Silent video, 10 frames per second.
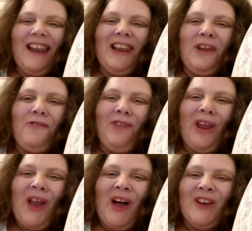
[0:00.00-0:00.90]
Love you,
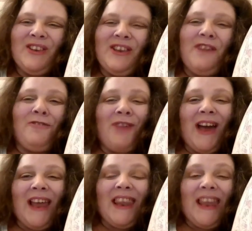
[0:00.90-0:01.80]
lads.
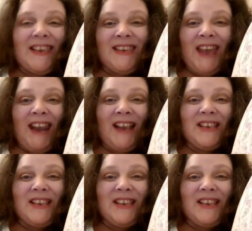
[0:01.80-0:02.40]
Right, let's get